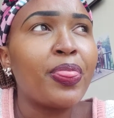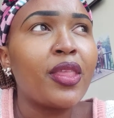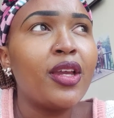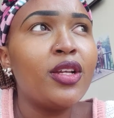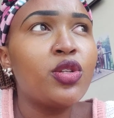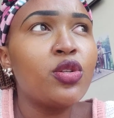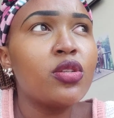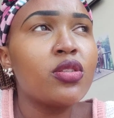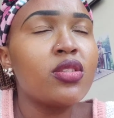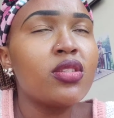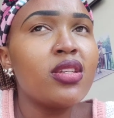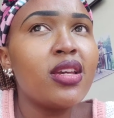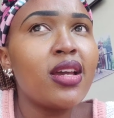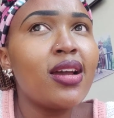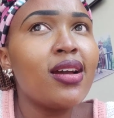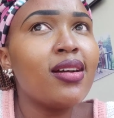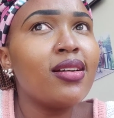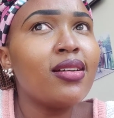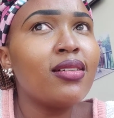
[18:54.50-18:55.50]
it was
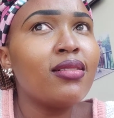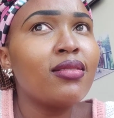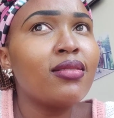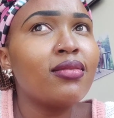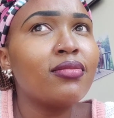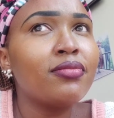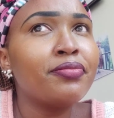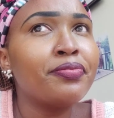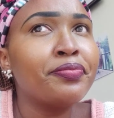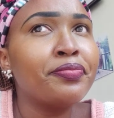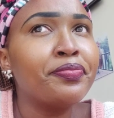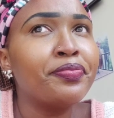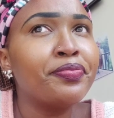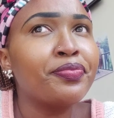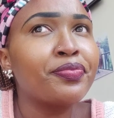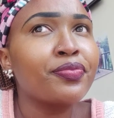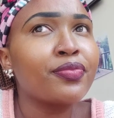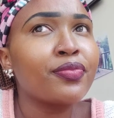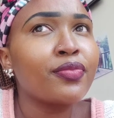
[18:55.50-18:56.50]
near
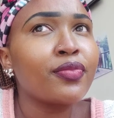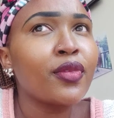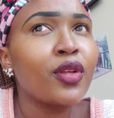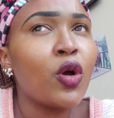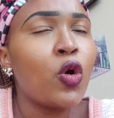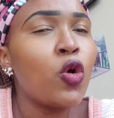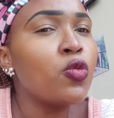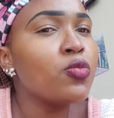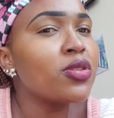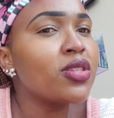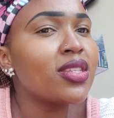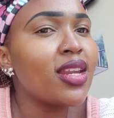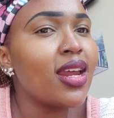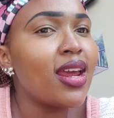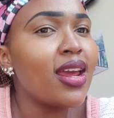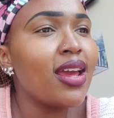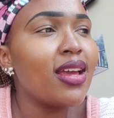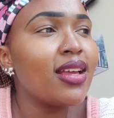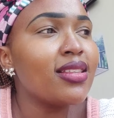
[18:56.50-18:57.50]

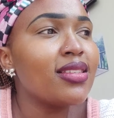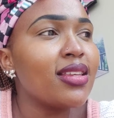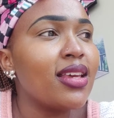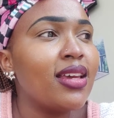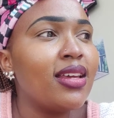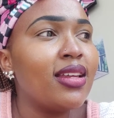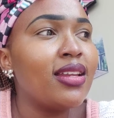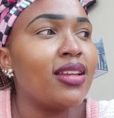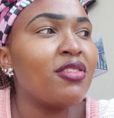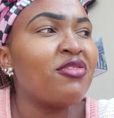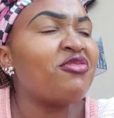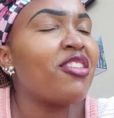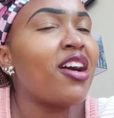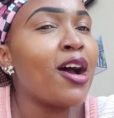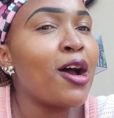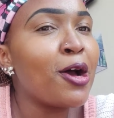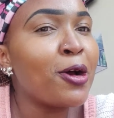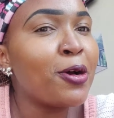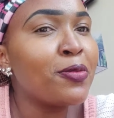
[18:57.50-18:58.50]
homesteads and
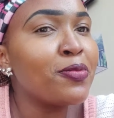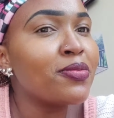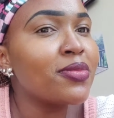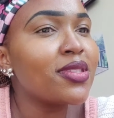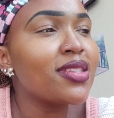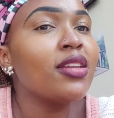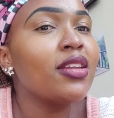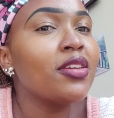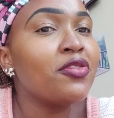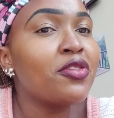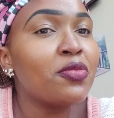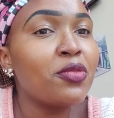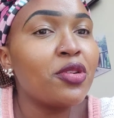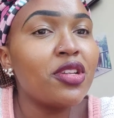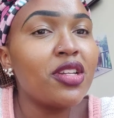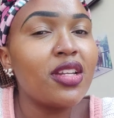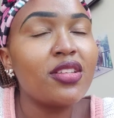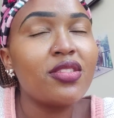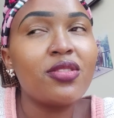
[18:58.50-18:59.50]
farms, and every
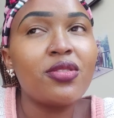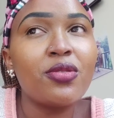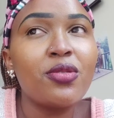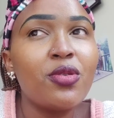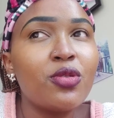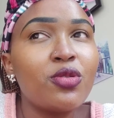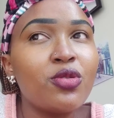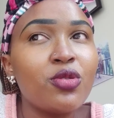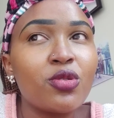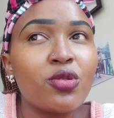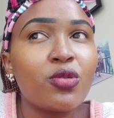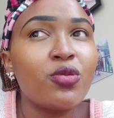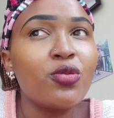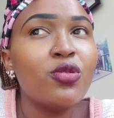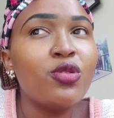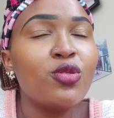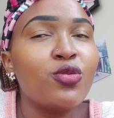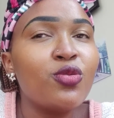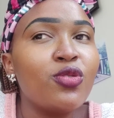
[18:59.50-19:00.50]
morning as you go to
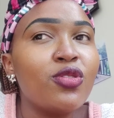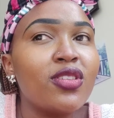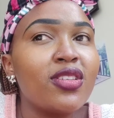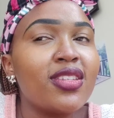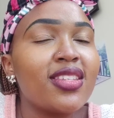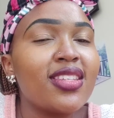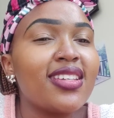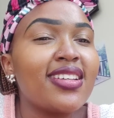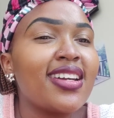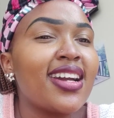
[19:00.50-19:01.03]
school you could see